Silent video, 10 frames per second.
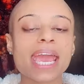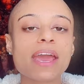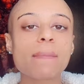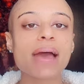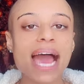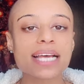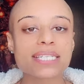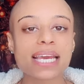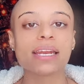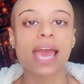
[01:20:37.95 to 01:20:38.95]
him
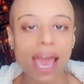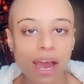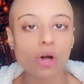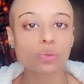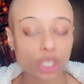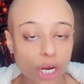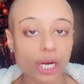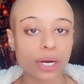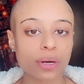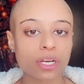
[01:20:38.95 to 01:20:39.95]
as an
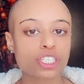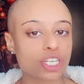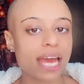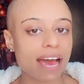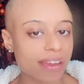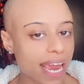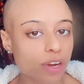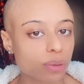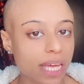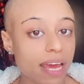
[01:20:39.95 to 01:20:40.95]
elder should have
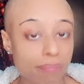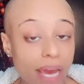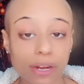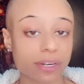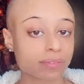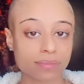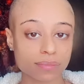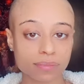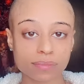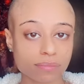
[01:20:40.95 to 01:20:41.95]
handled that better.
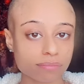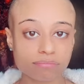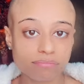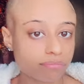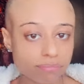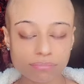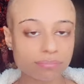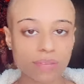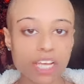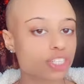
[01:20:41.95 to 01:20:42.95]

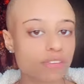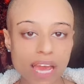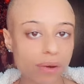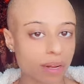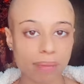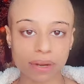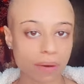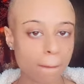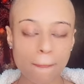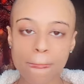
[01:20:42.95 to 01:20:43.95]
He should have handled it
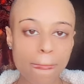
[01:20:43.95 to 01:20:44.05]
better.